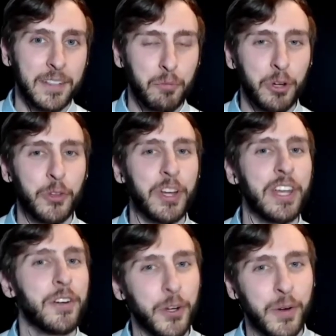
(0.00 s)
put their
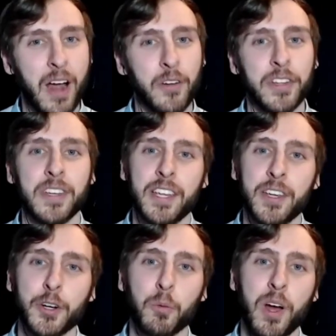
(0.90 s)
ear to the ground and
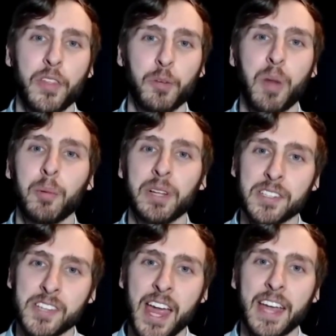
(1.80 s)
hear what the public
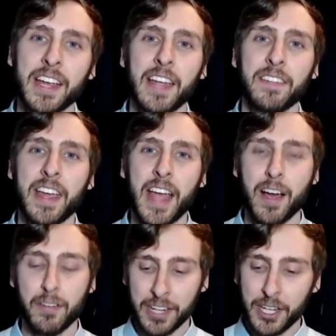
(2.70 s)
is saying, and they
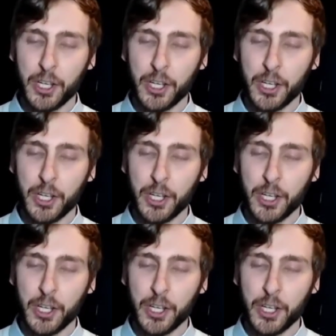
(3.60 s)
have